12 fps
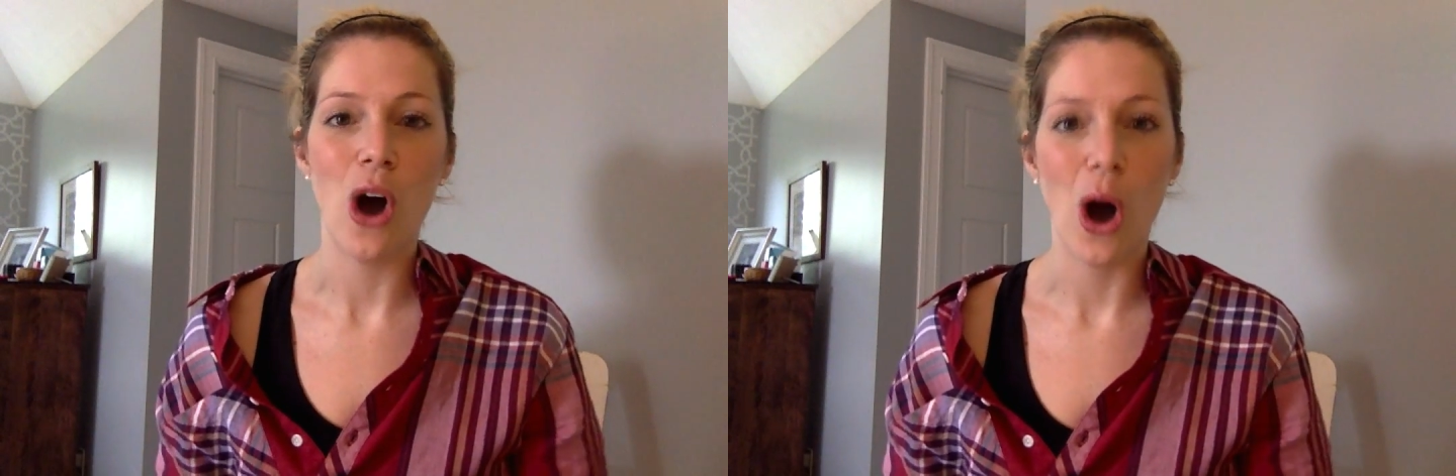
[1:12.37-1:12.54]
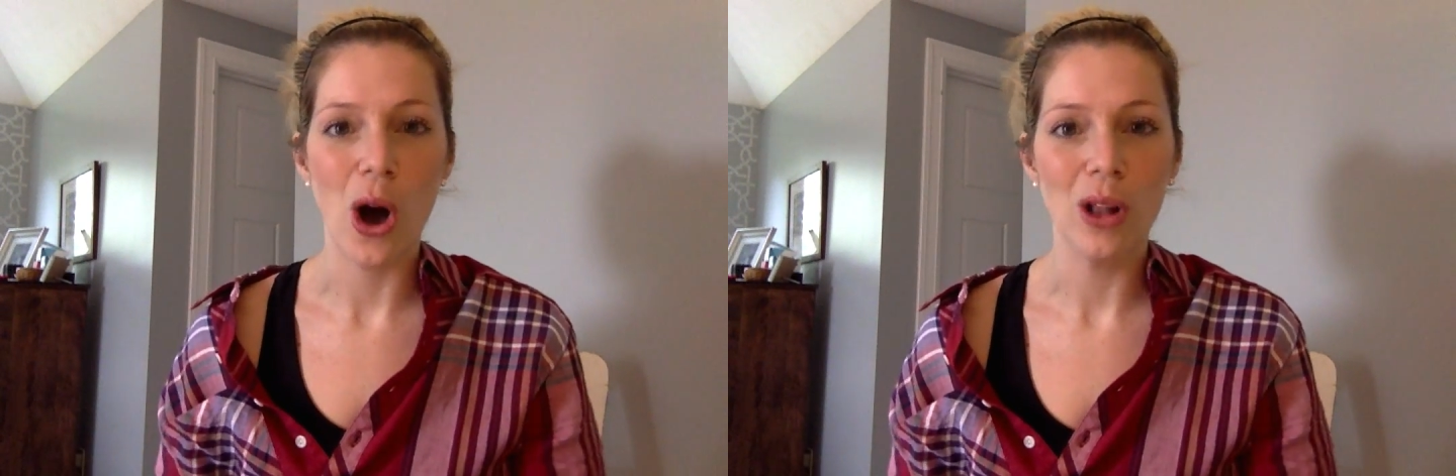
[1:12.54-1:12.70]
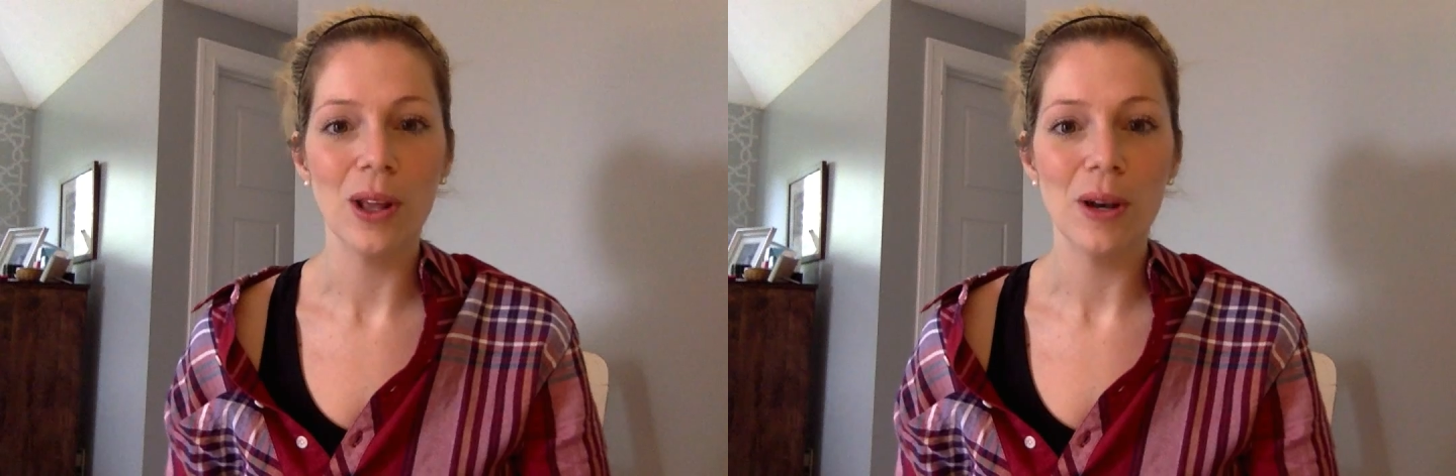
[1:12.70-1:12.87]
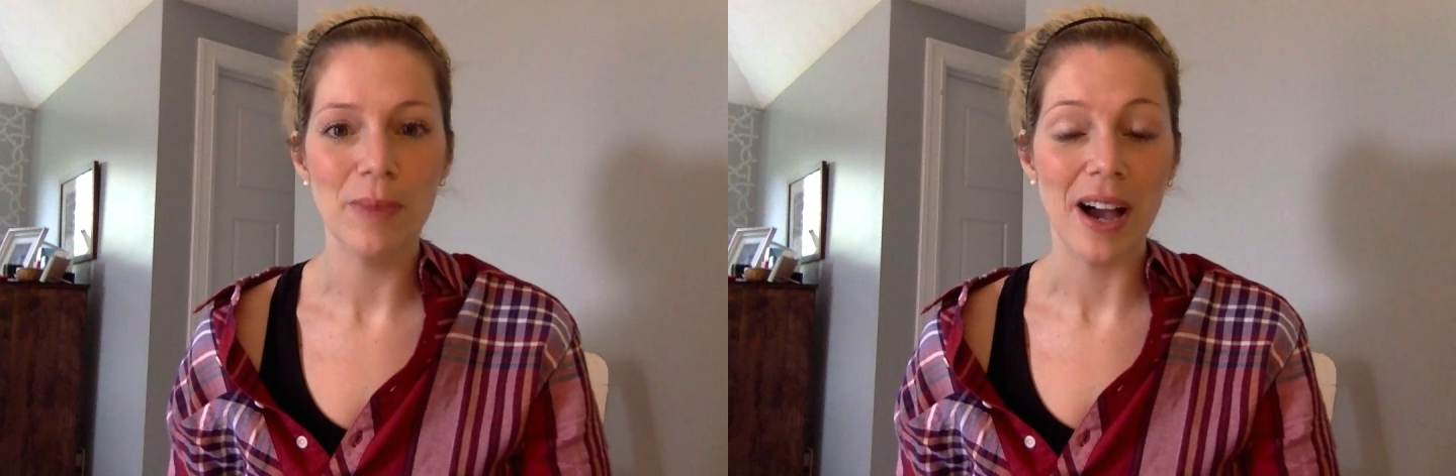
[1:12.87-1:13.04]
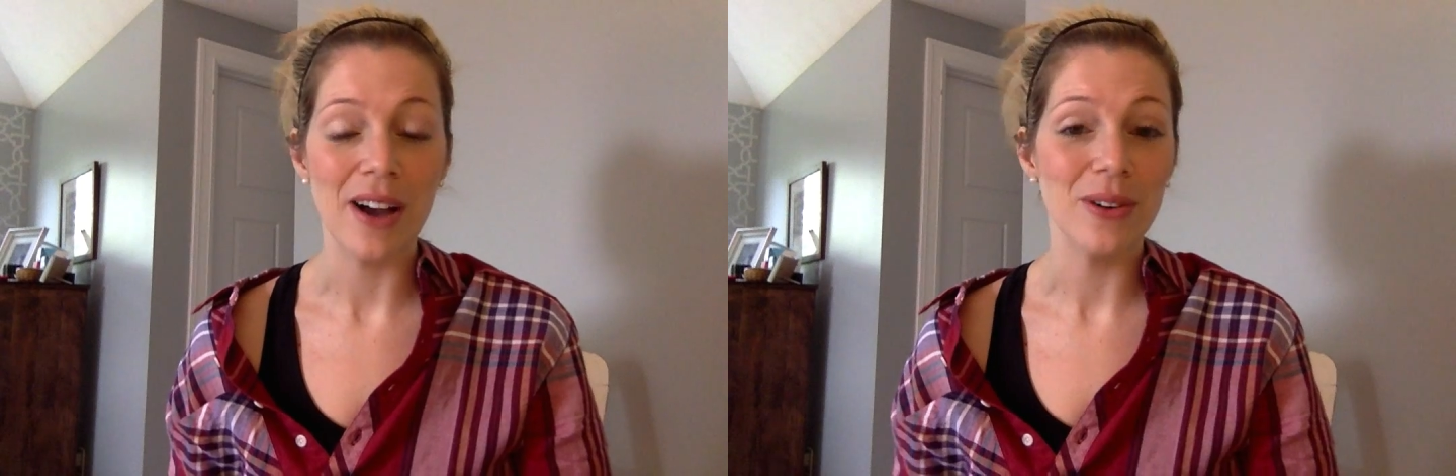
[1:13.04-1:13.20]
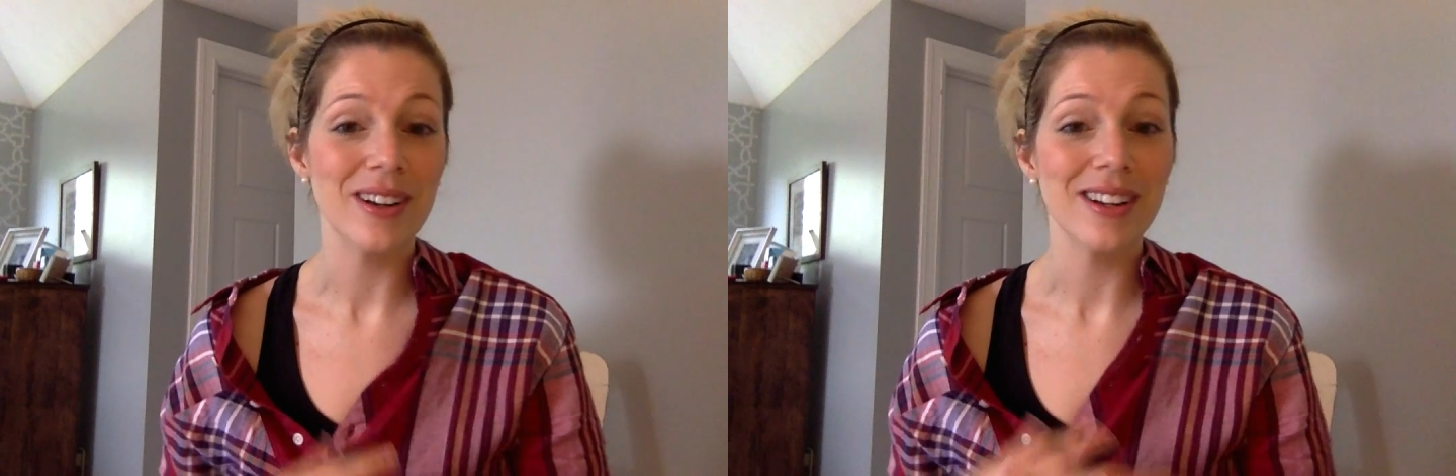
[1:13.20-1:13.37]
all
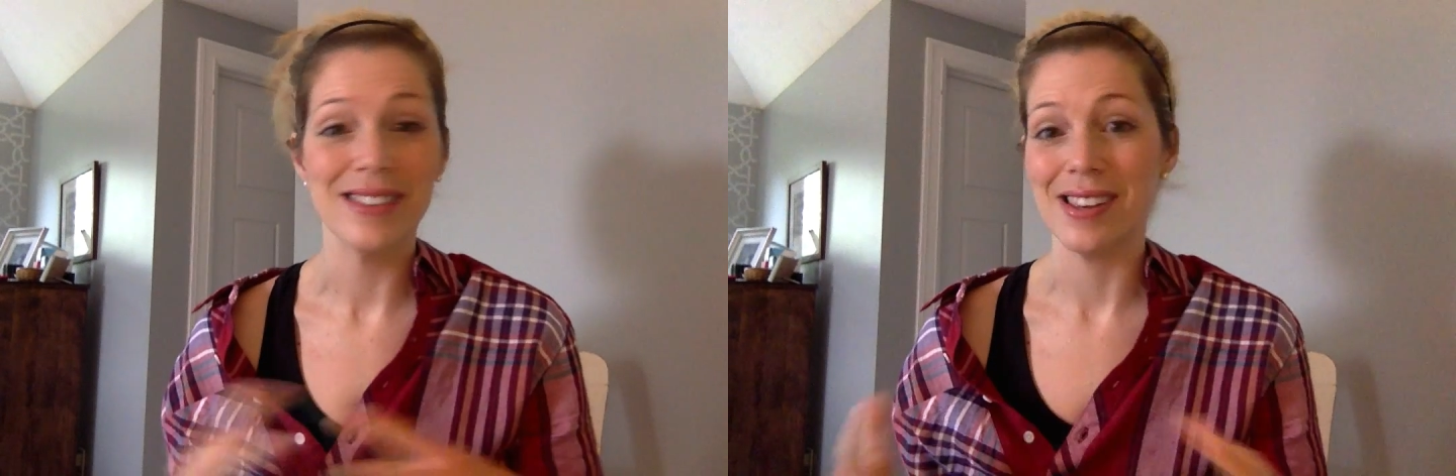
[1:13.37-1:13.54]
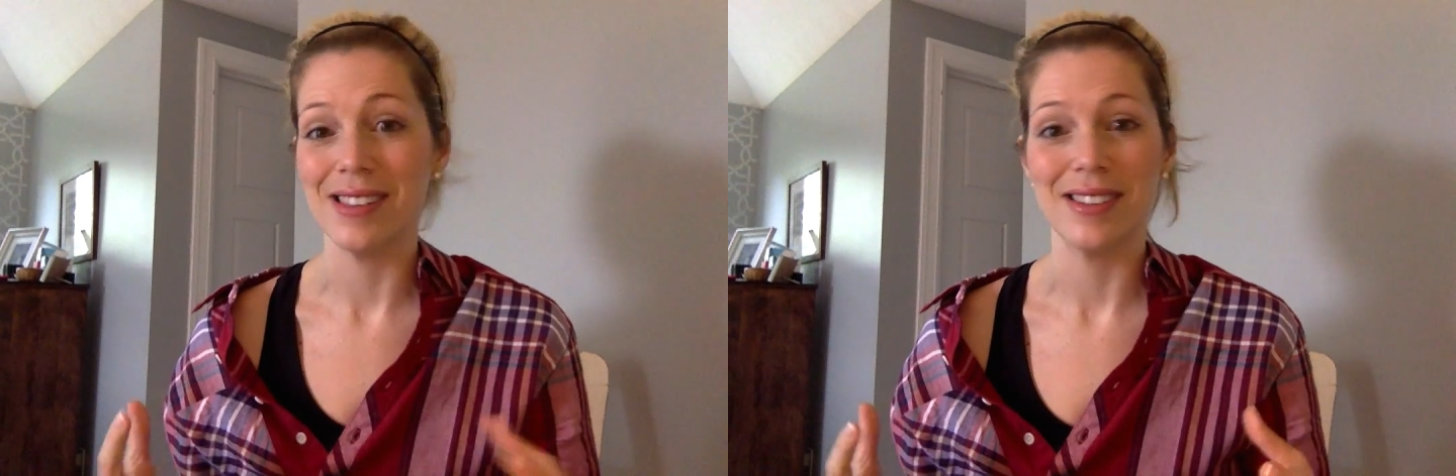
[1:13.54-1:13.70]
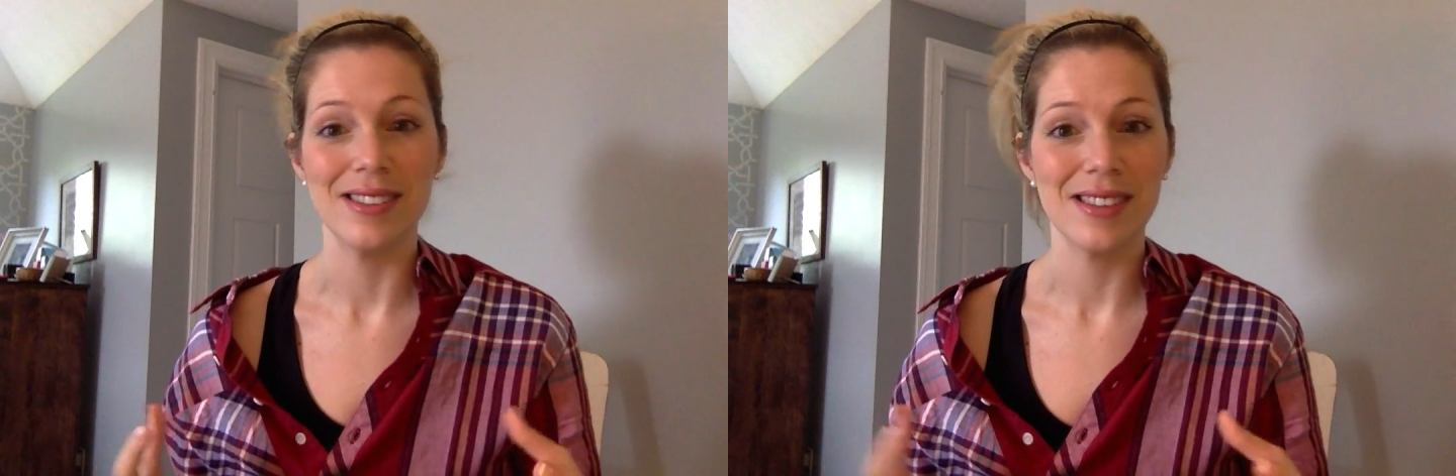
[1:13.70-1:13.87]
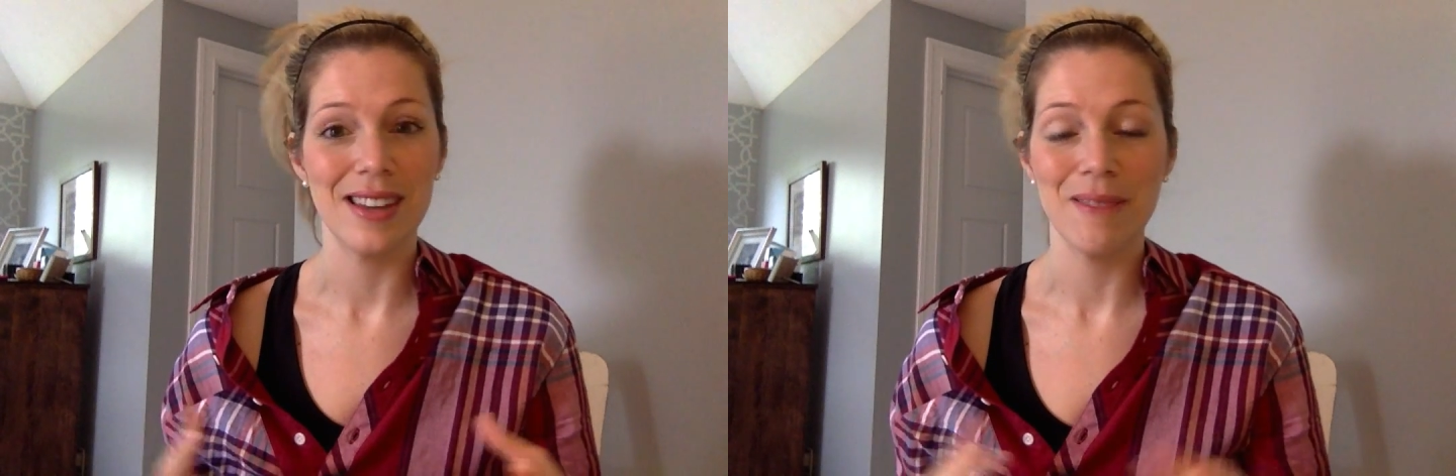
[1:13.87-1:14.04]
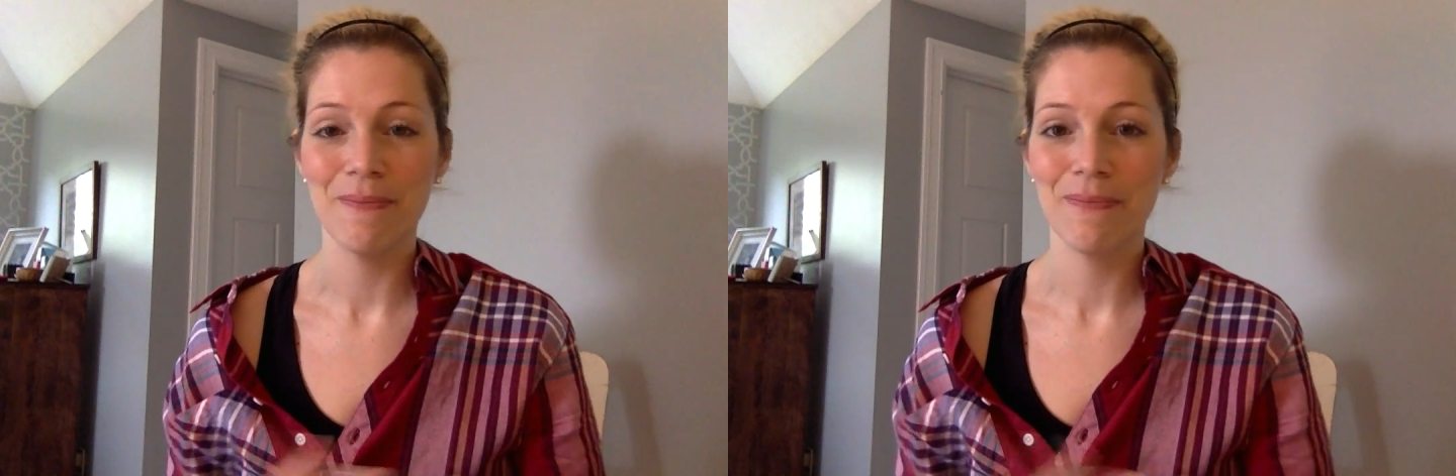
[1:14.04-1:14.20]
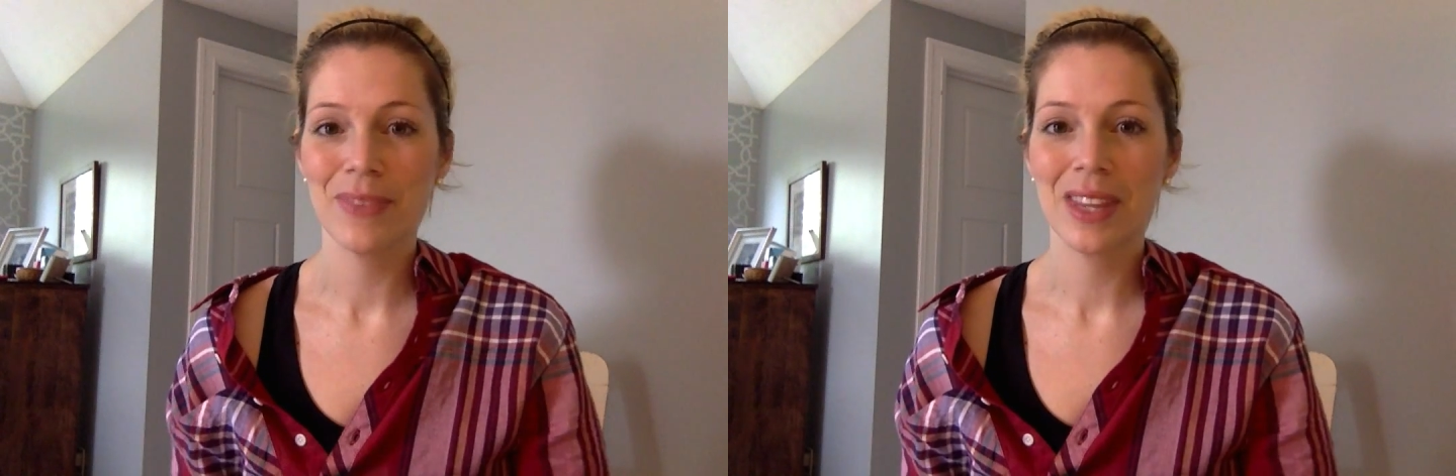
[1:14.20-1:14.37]
about consistency.